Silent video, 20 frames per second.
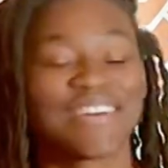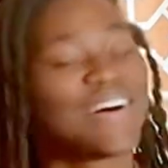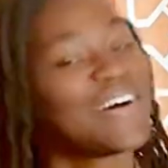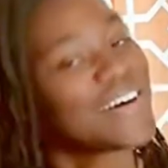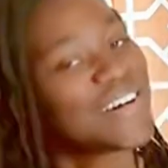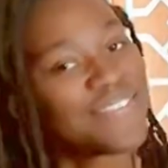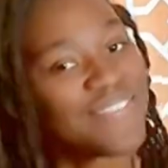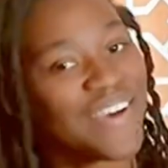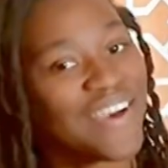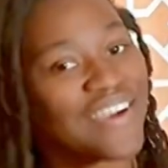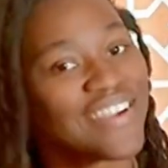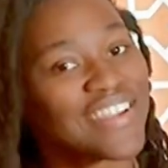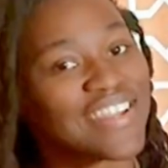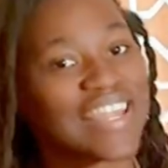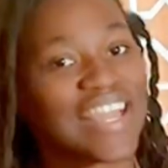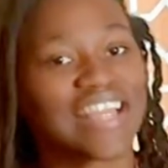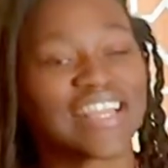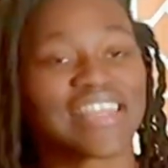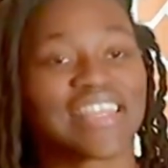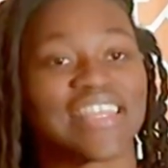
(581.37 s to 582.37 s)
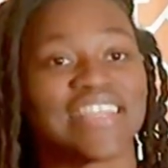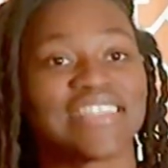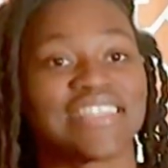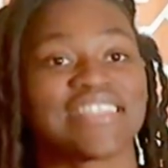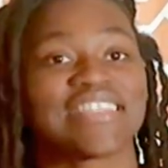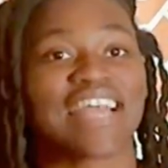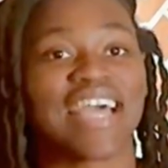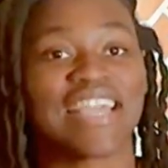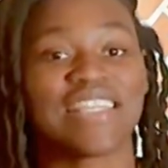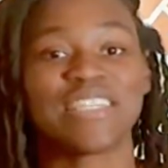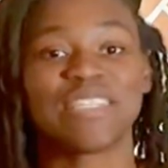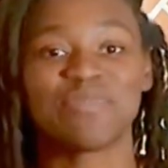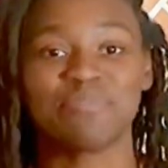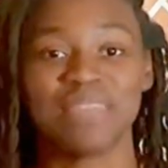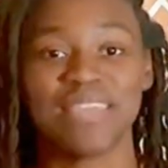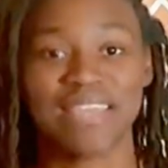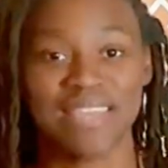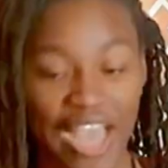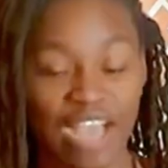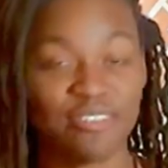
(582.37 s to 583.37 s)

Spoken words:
talk about it. Like, this lights me up.